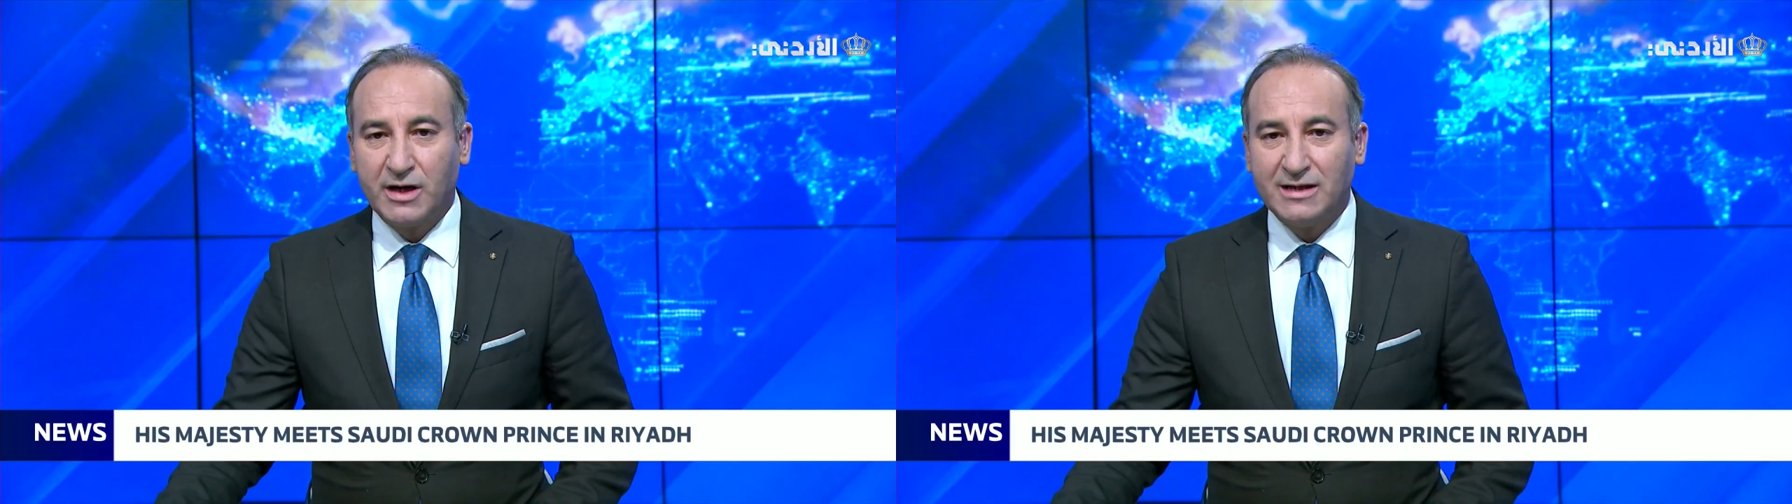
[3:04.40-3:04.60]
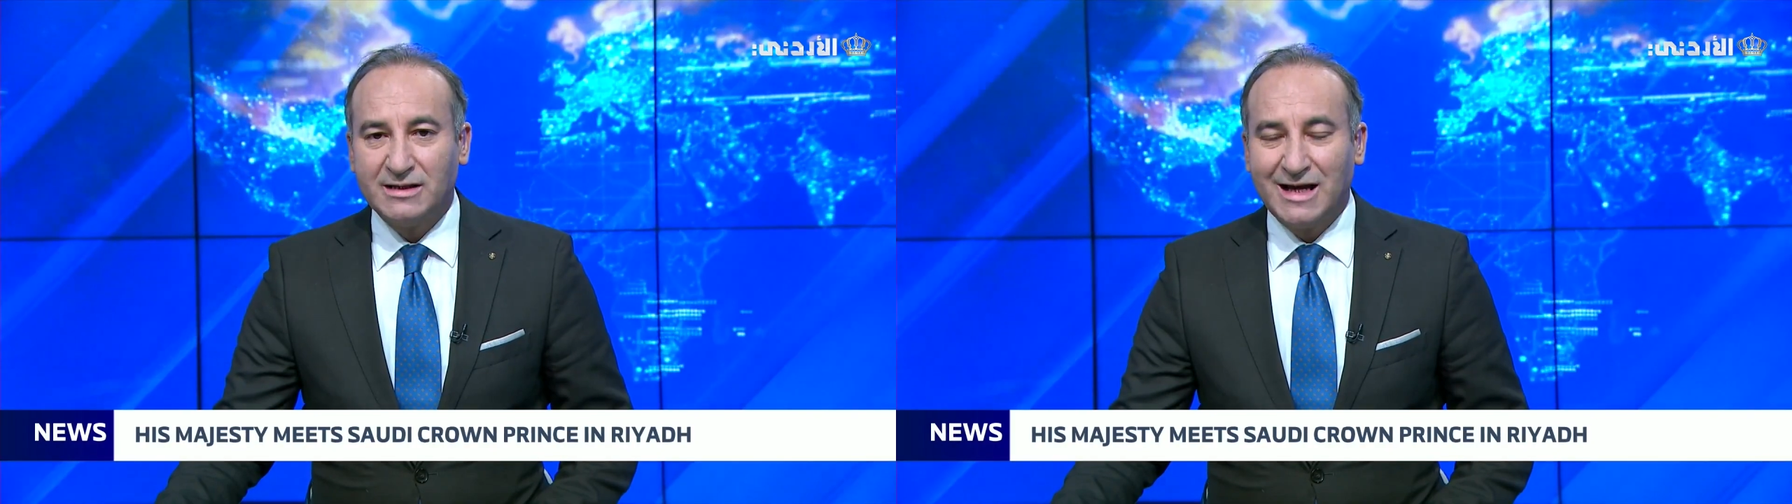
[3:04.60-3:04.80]

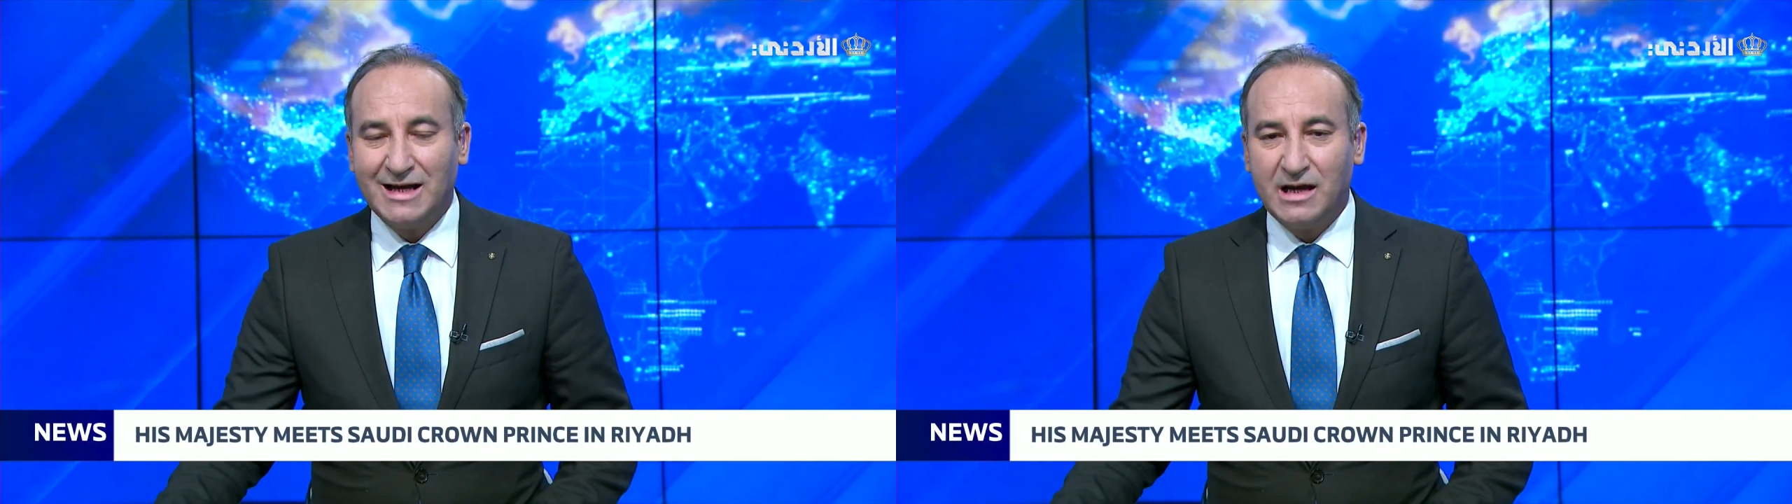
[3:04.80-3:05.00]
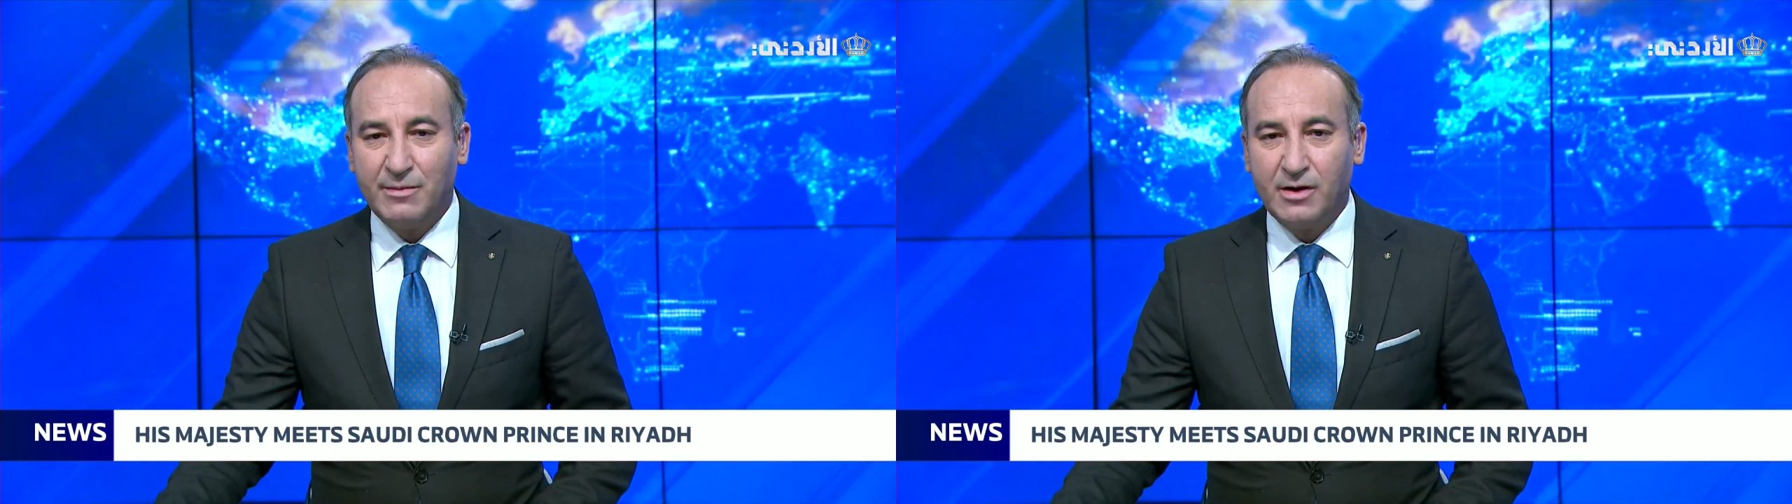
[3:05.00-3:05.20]
Gaza and
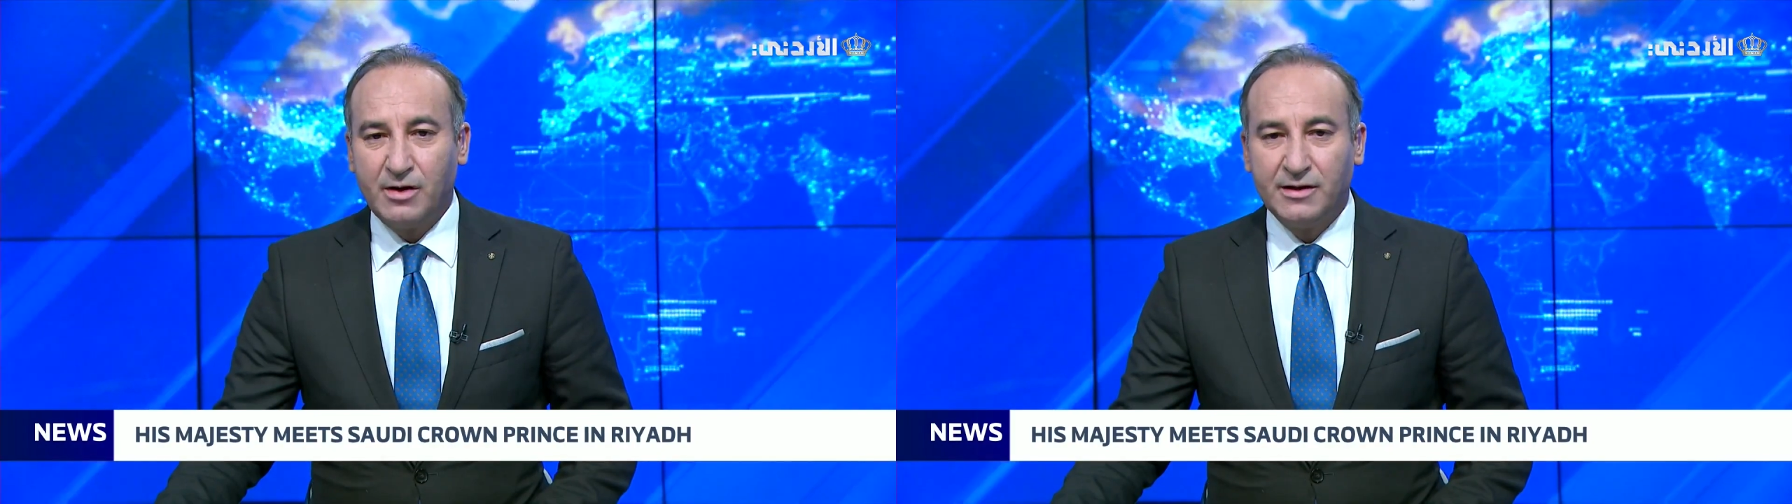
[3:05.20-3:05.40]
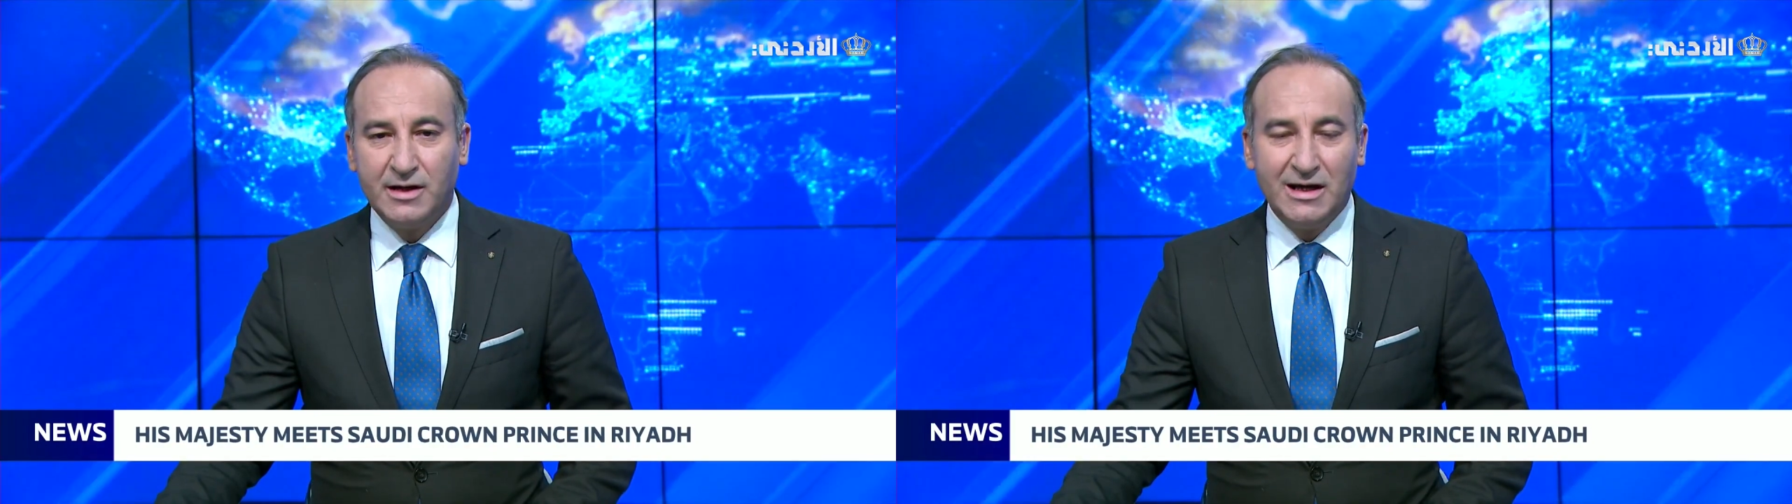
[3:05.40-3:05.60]
Lebanon